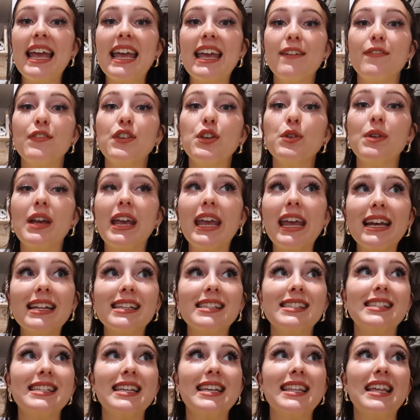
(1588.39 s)
If you
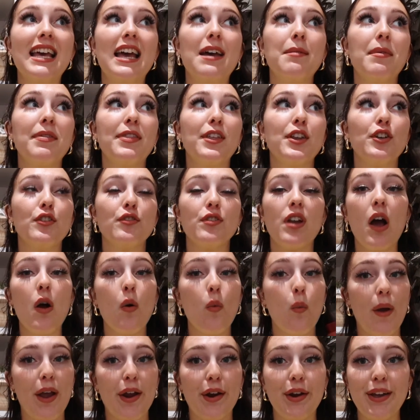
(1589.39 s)
can't see them, then you're
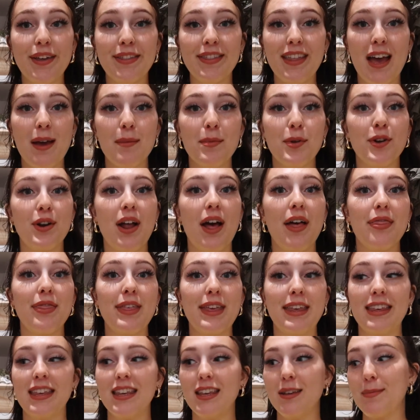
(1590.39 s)
not wearing them, you're not
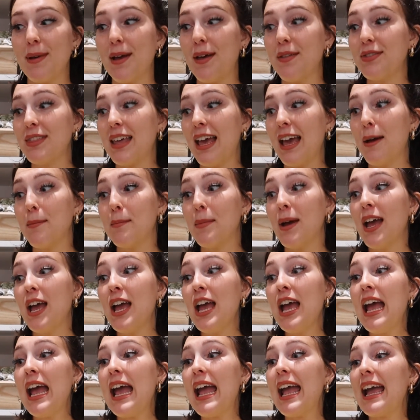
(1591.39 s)
thinking about them,
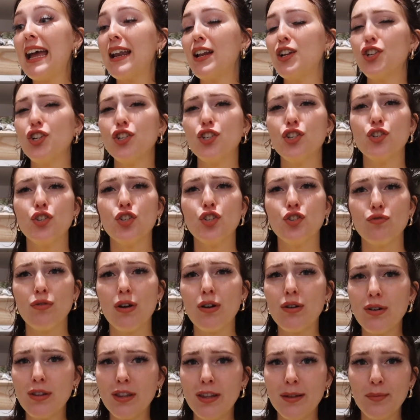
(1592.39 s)
and it's just a
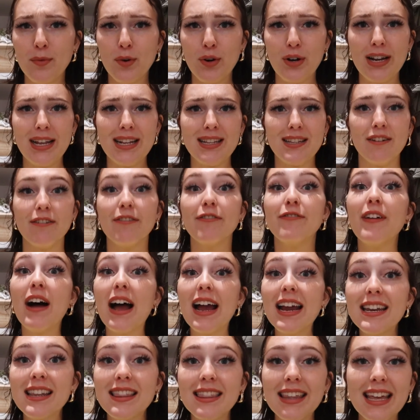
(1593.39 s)
struggle in the morning to
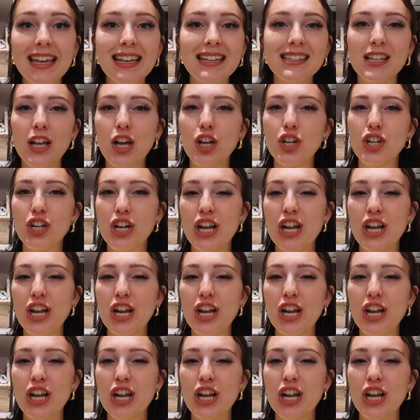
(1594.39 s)
find things.